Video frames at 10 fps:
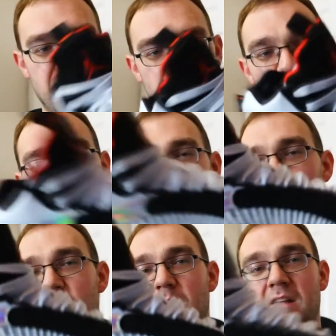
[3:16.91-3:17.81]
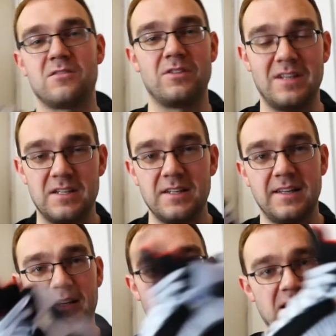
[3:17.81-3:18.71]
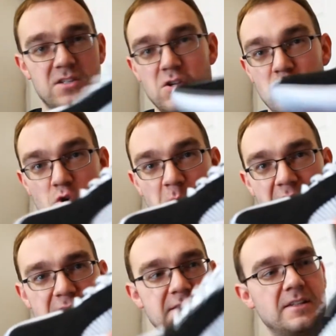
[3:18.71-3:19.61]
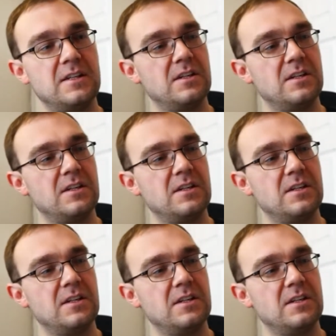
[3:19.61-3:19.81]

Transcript: 122 pounds. So I did get two pairs.